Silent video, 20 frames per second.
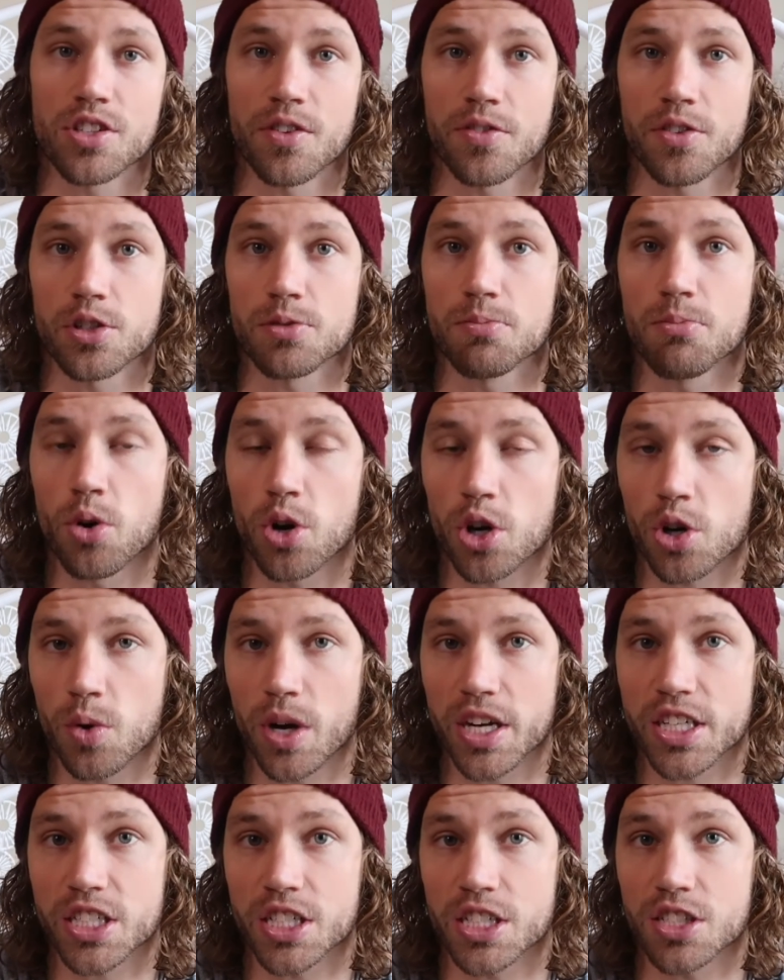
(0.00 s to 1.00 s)
If there's more
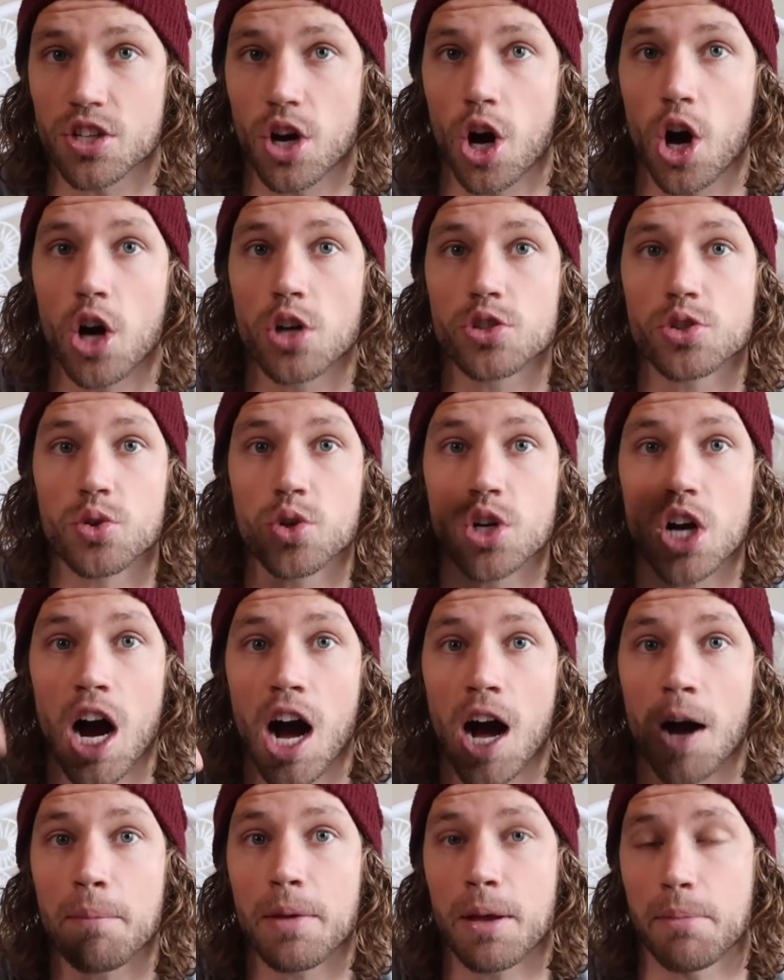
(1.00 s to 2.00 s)
questions, also
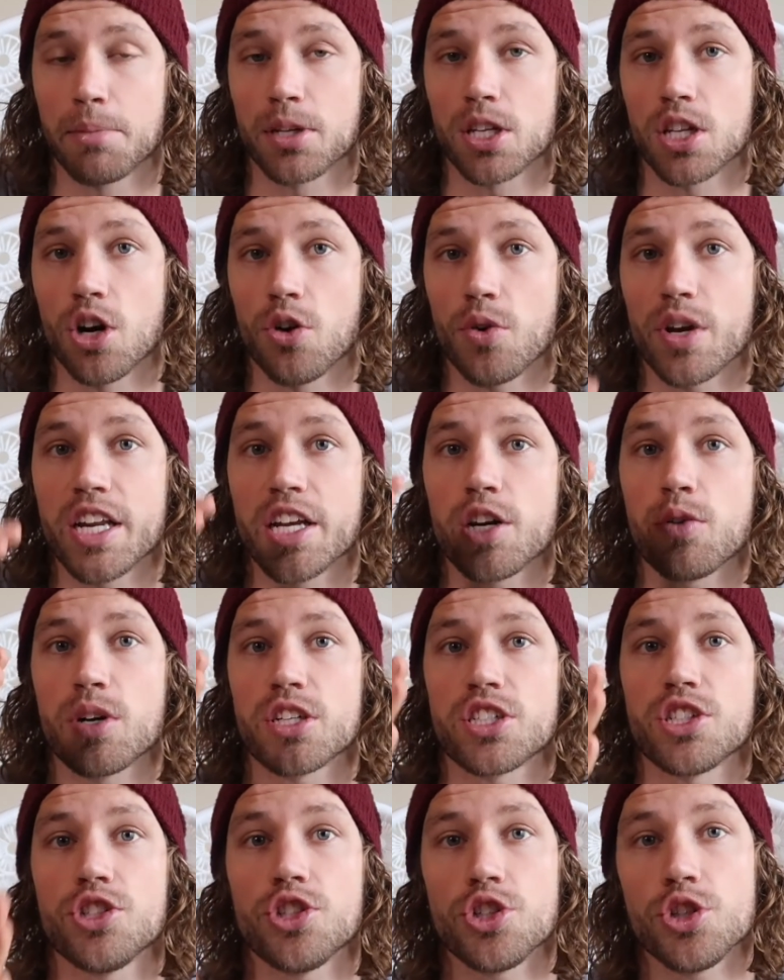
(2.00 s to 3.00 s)
comment below any
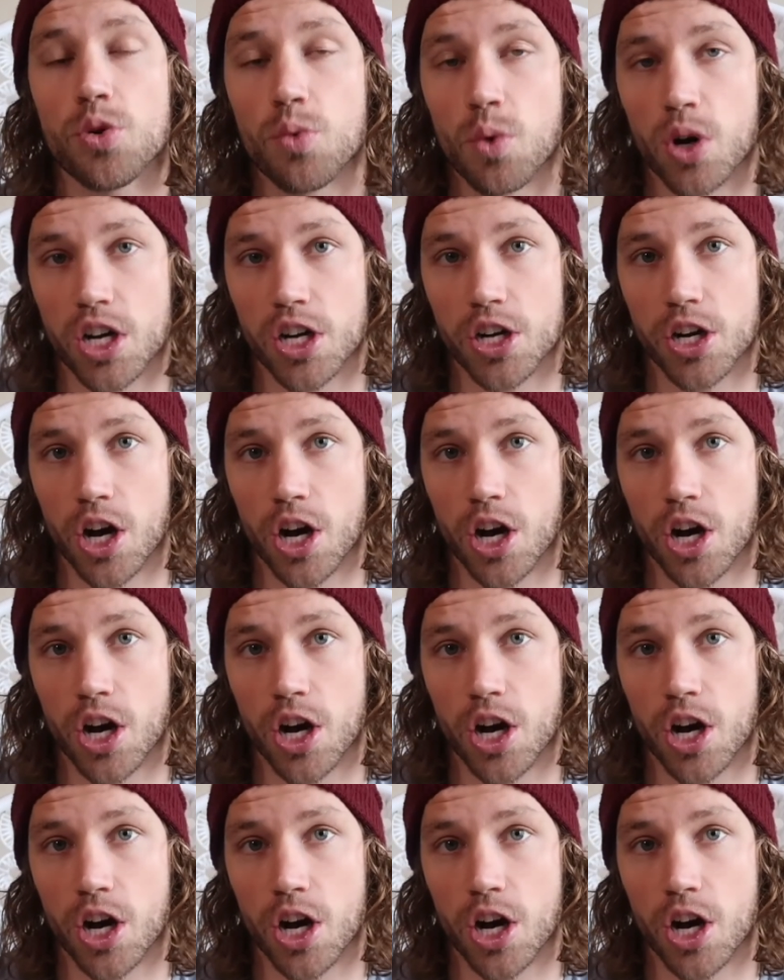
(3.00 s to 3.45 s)
questions you want to